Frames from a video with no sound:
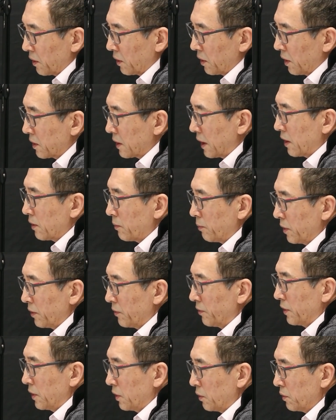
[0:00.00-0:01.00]
South
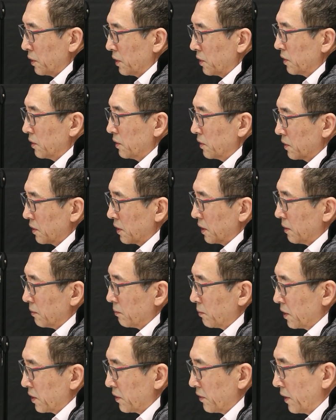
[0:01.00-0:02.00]
Pacific regions and
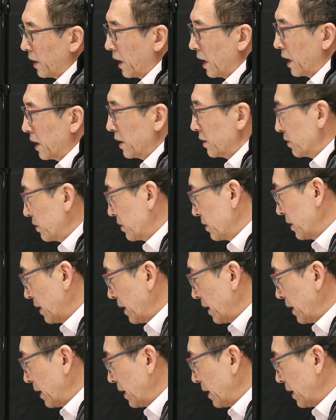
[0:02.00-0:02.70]
Pacific Islands